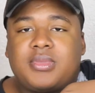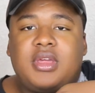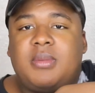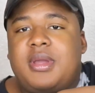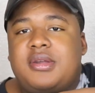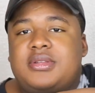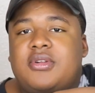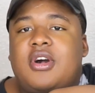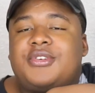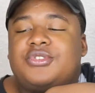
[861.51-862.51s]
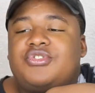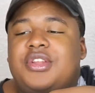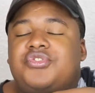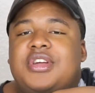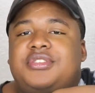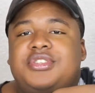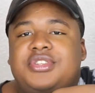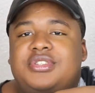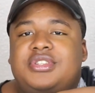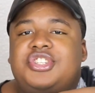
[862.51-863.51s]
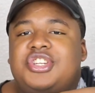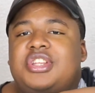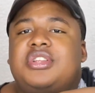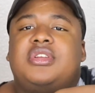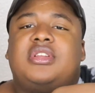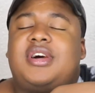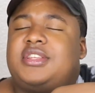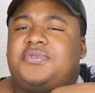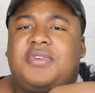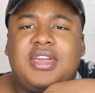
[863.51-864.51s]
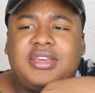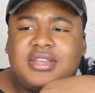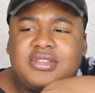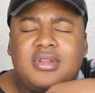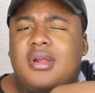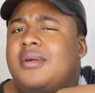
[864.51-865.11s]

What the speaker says: and apparently they're also trying to transition to teaching it in Las Vegas,